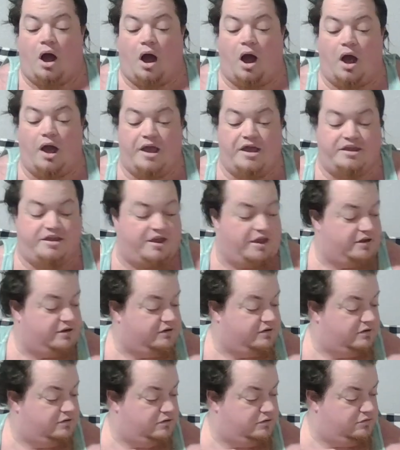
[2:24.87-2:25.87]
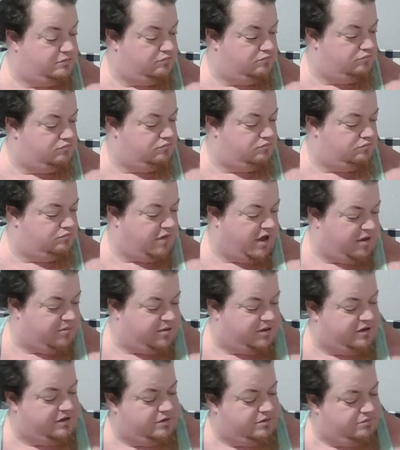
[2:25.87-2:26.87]
I get it.
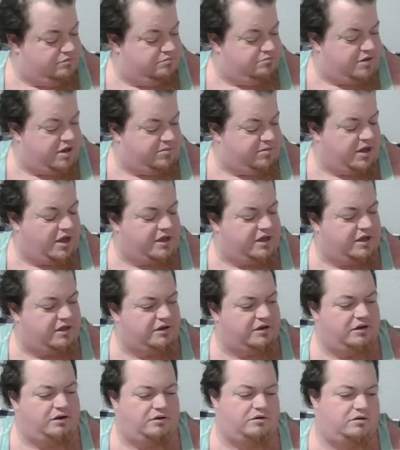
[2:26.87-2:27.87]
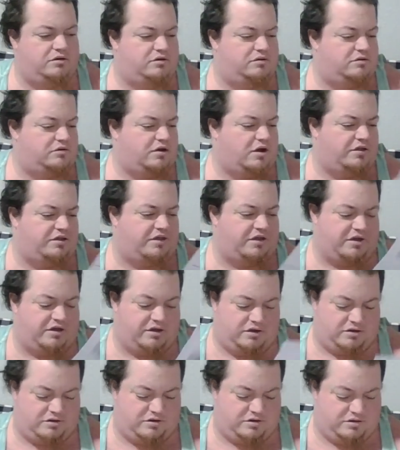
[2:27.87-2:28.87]
Maybe. Maybe I get it. I
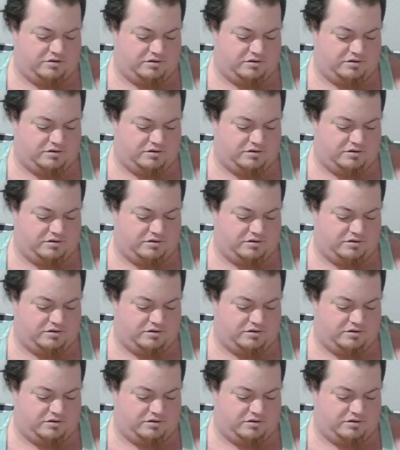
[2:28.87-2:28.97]
think.